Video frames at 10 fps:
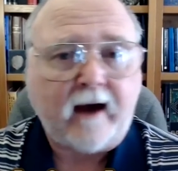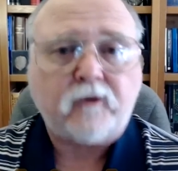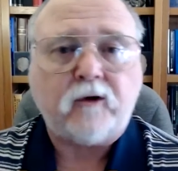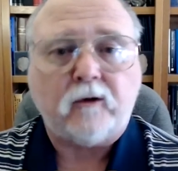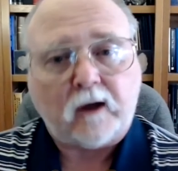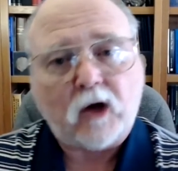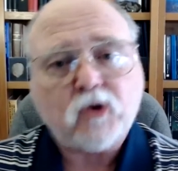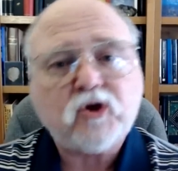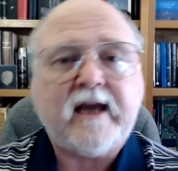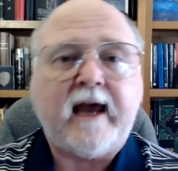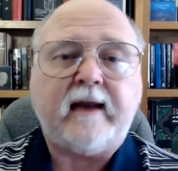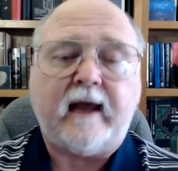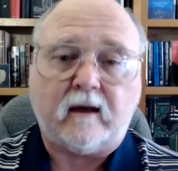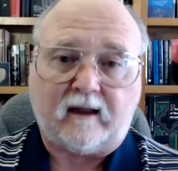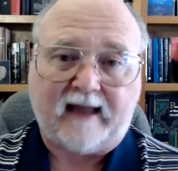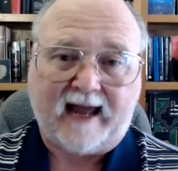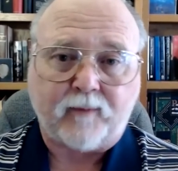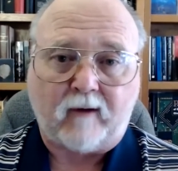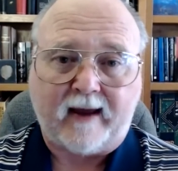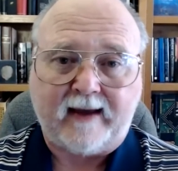to negotiate and
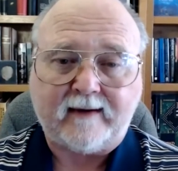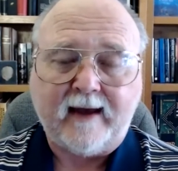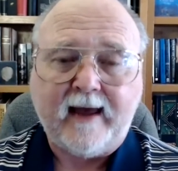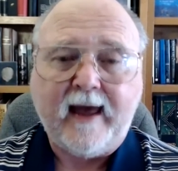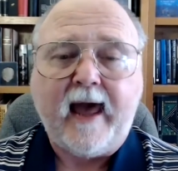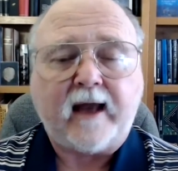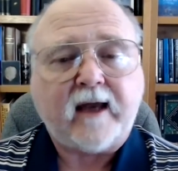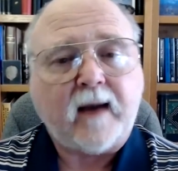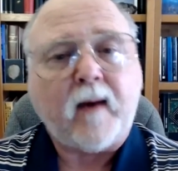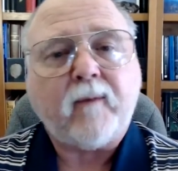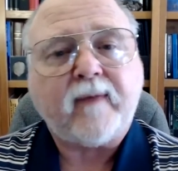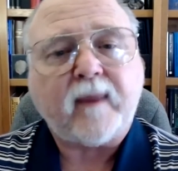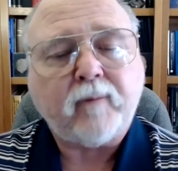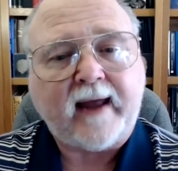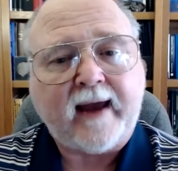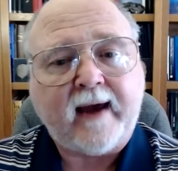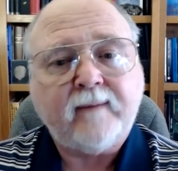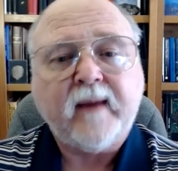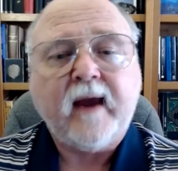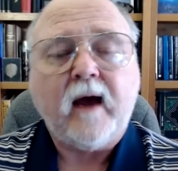collaborate and come up with a plan
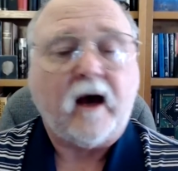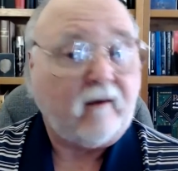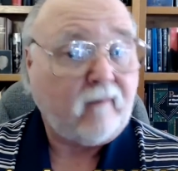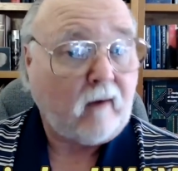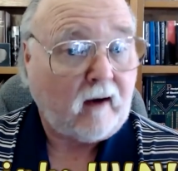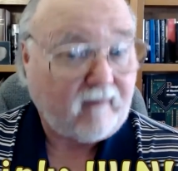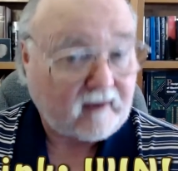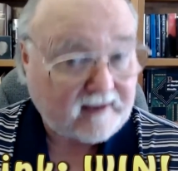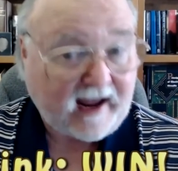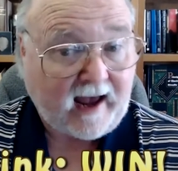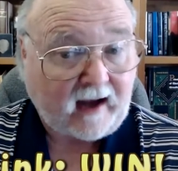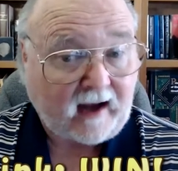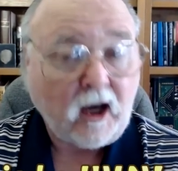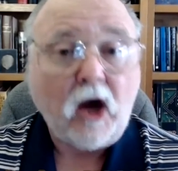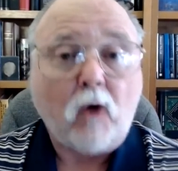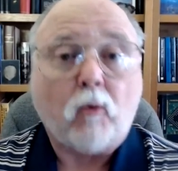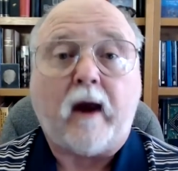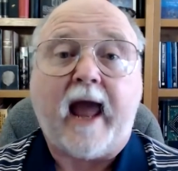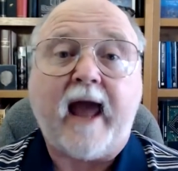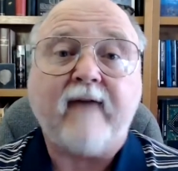of attack
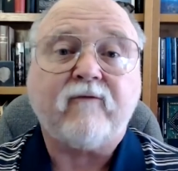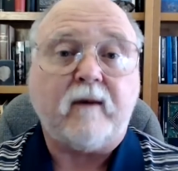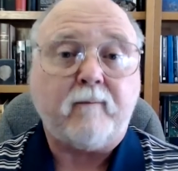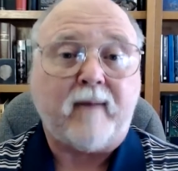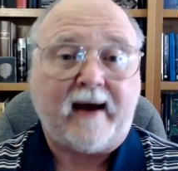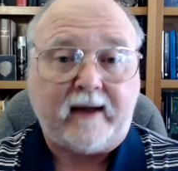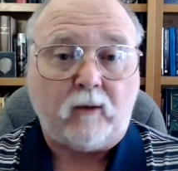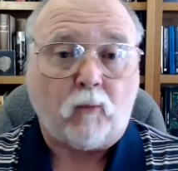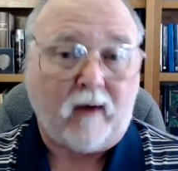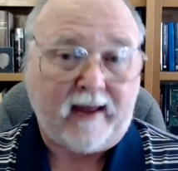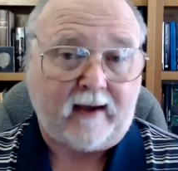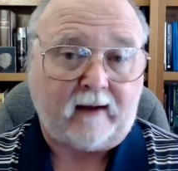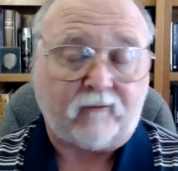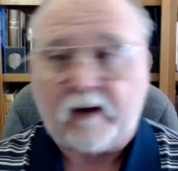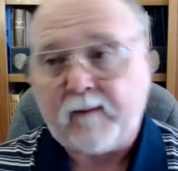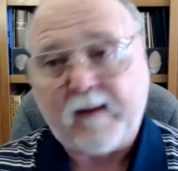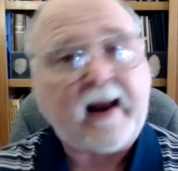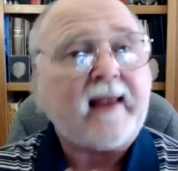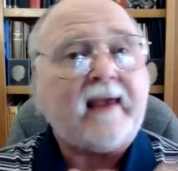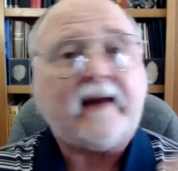where everybody wins. We may
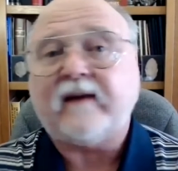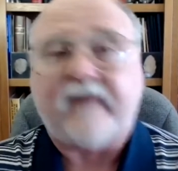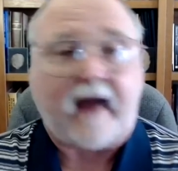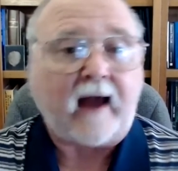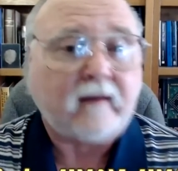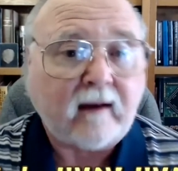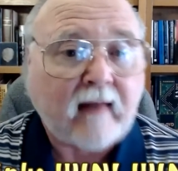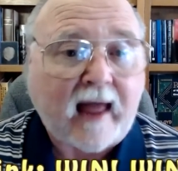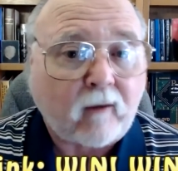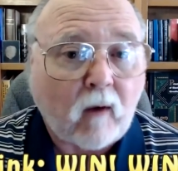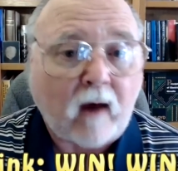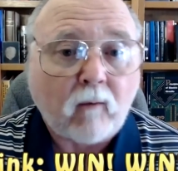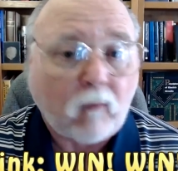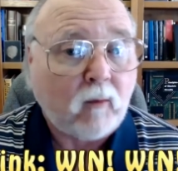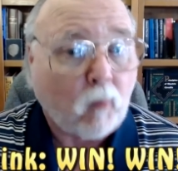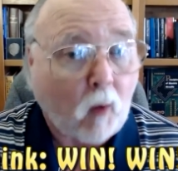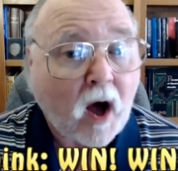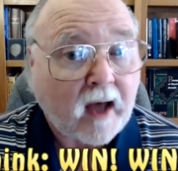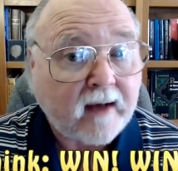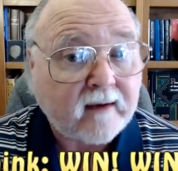not get exactly like what we
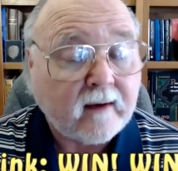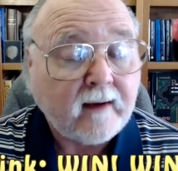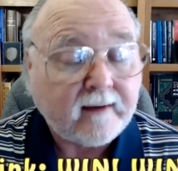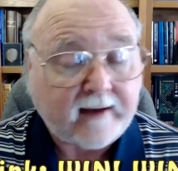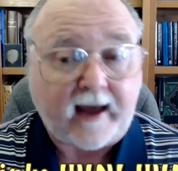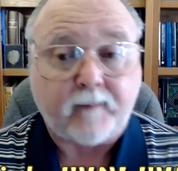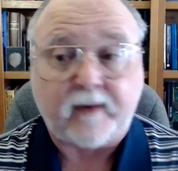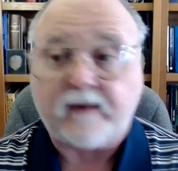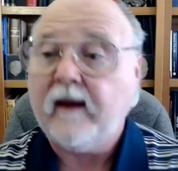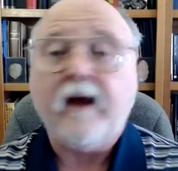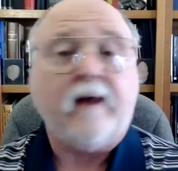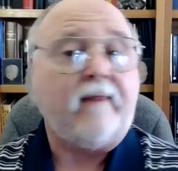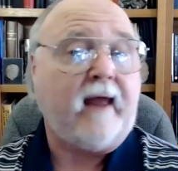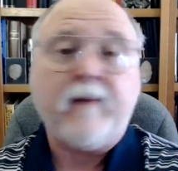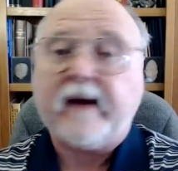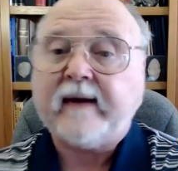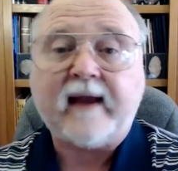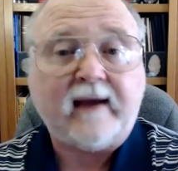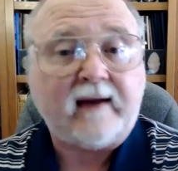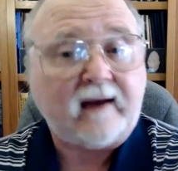want to happen. They may
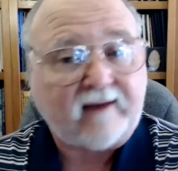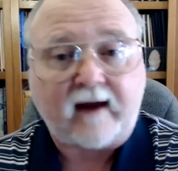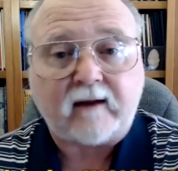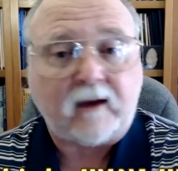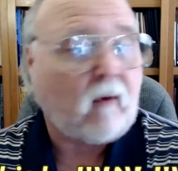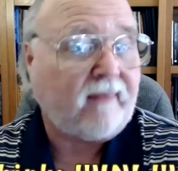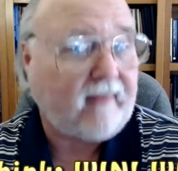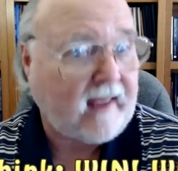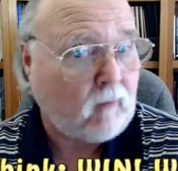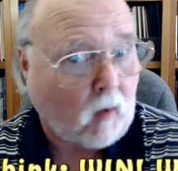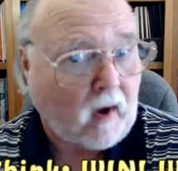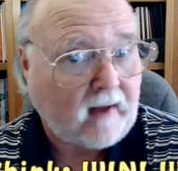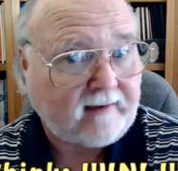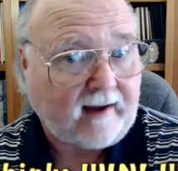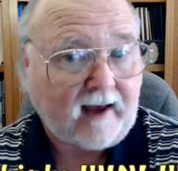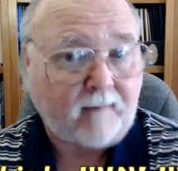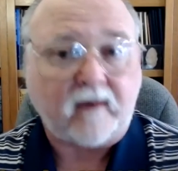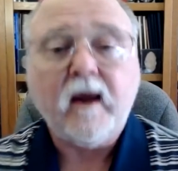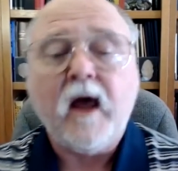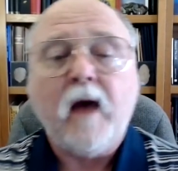not get exactly what they want to happen,
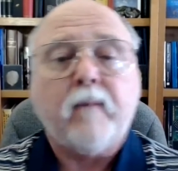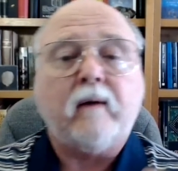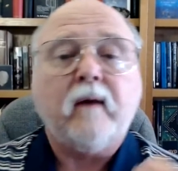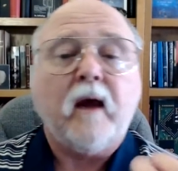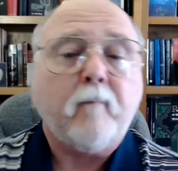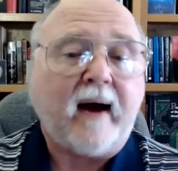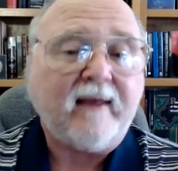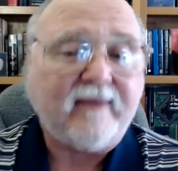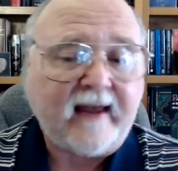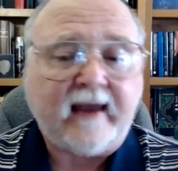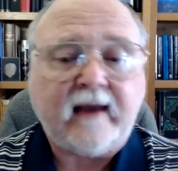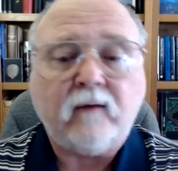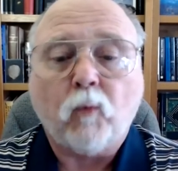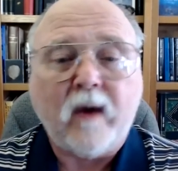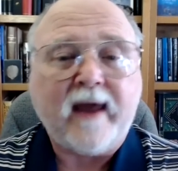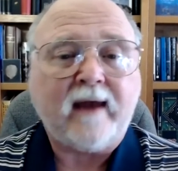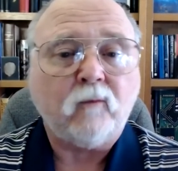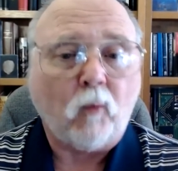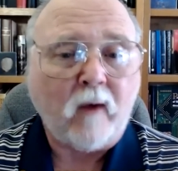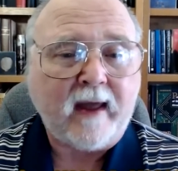but by thinking
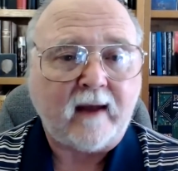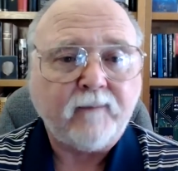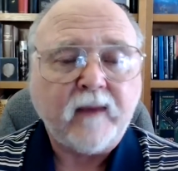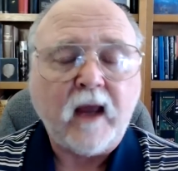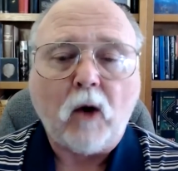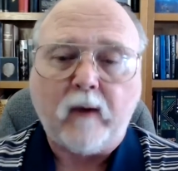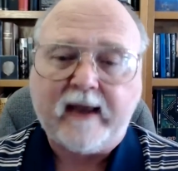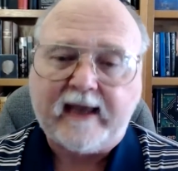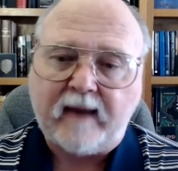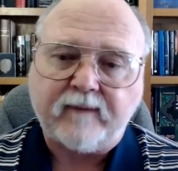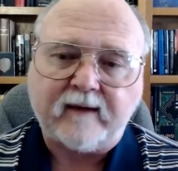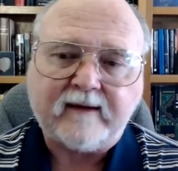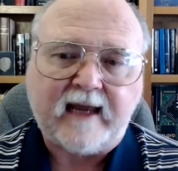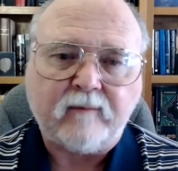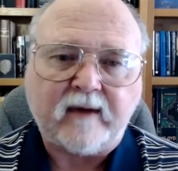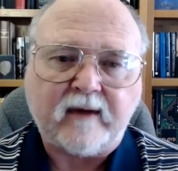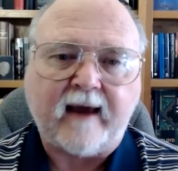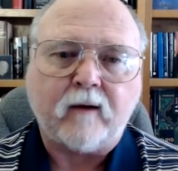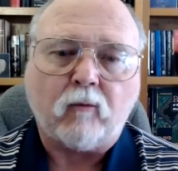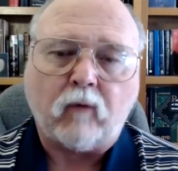win-win, we keep the team
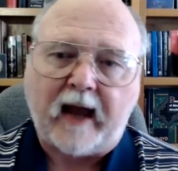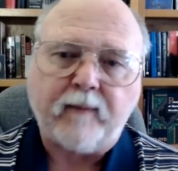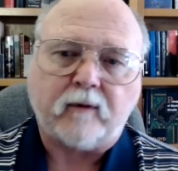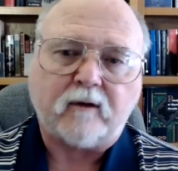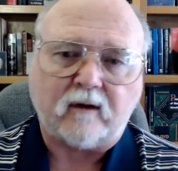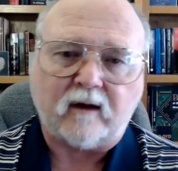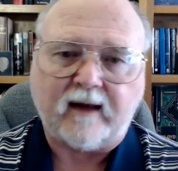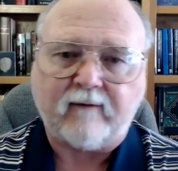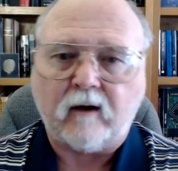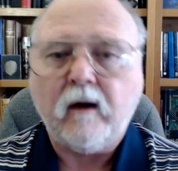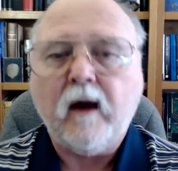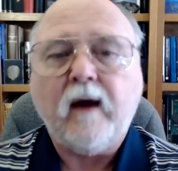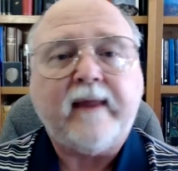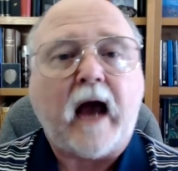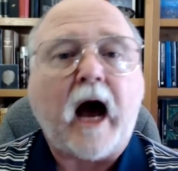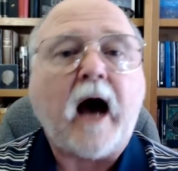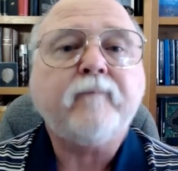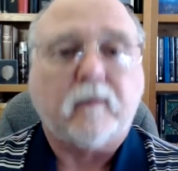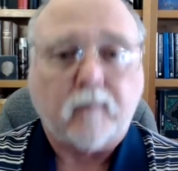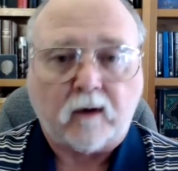together. We're able to deliver the
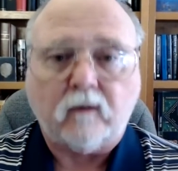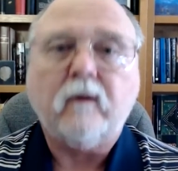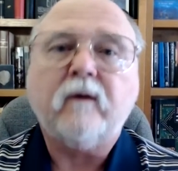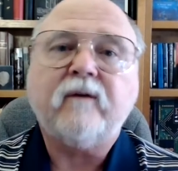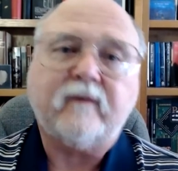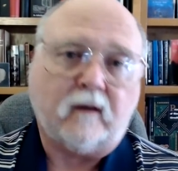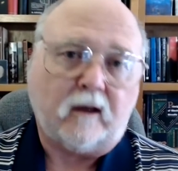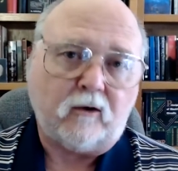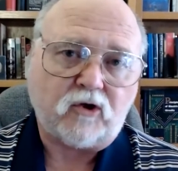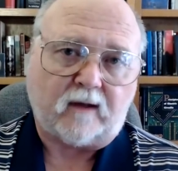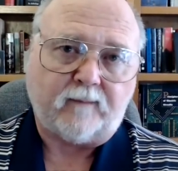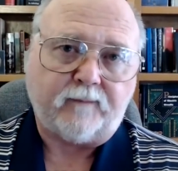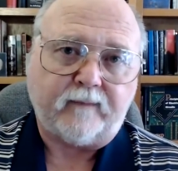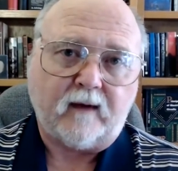optimal solution.